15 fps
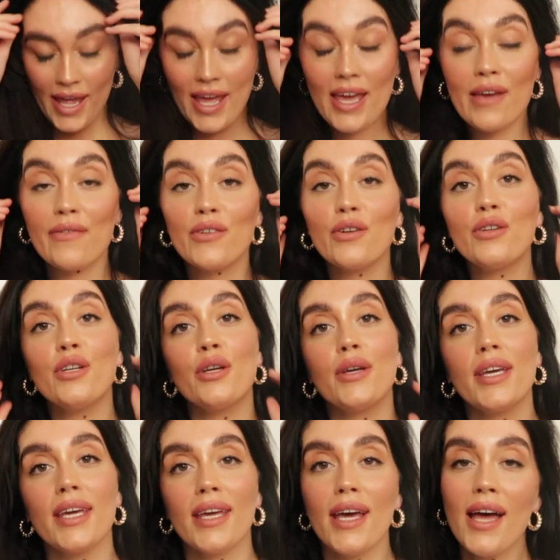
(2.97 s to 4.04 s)
If you're new
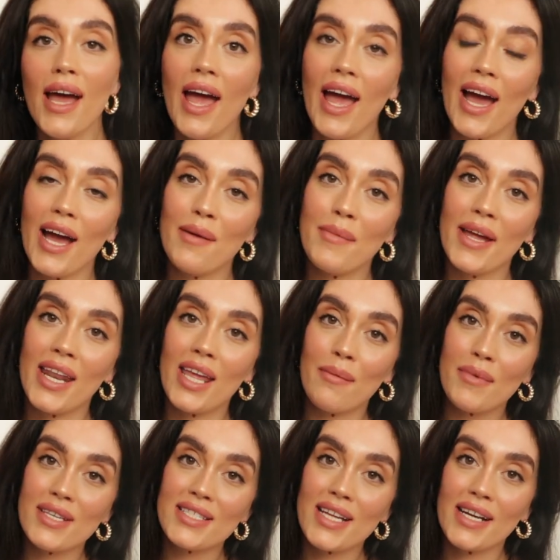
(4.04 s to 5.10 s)
here, hi, my
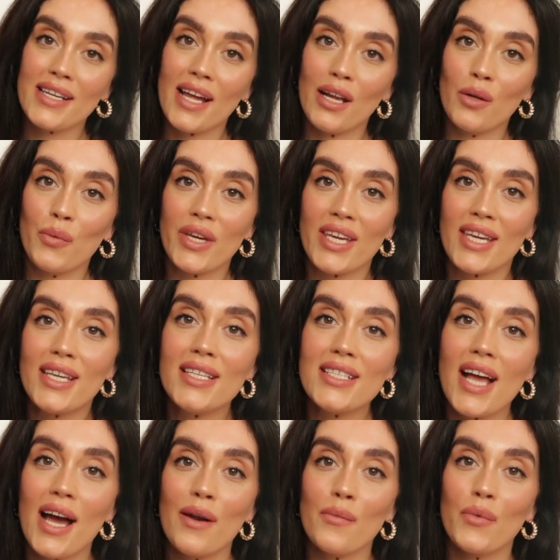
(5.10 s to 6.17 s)
name is Danielle Louise
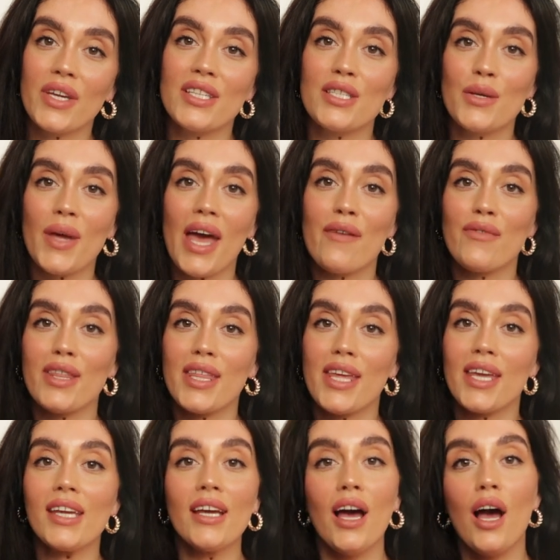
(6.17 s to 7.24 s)
and we do
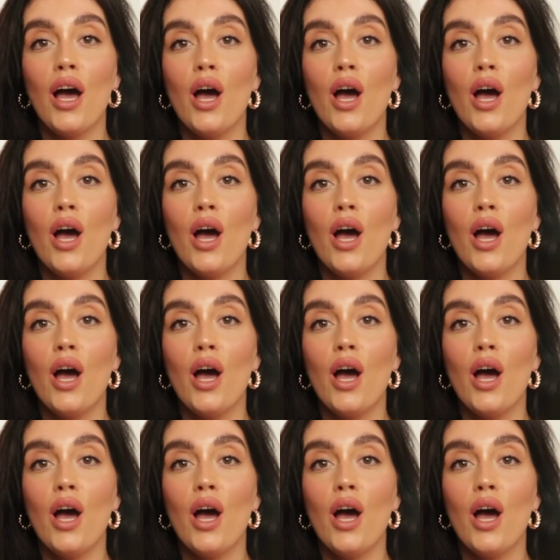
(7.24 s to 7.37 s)
everything